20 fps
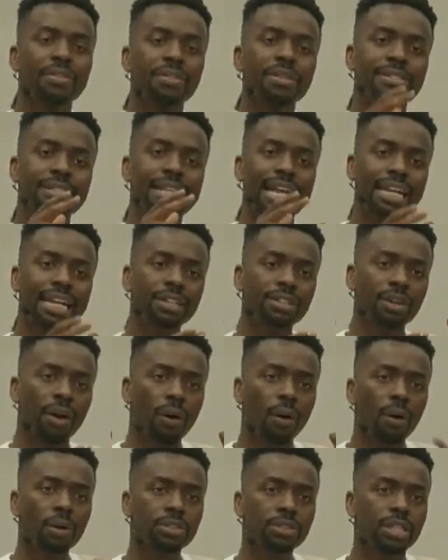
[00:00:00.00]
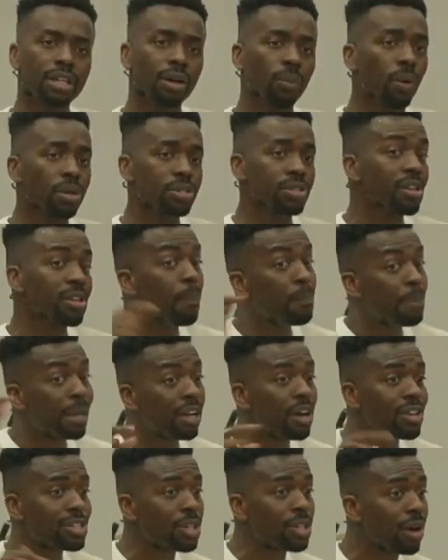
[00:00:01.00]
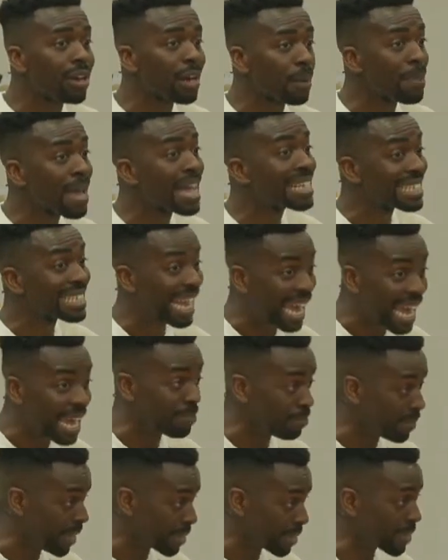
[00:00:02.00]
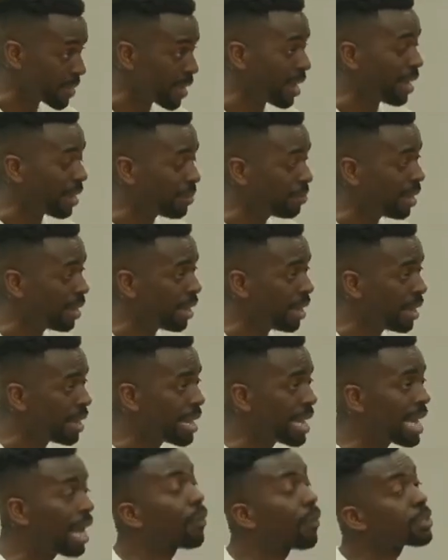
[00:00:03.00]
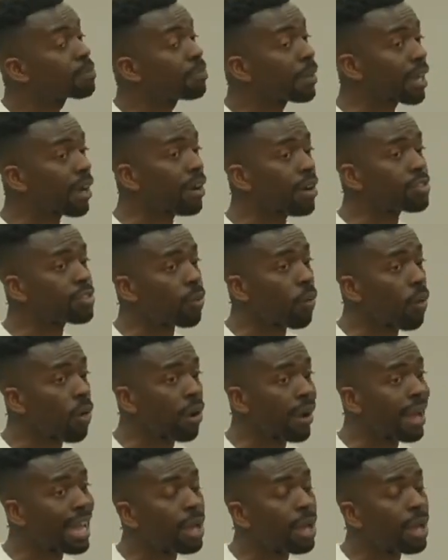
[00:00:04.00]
The second altar was not because God appeared to him this time. It was because what?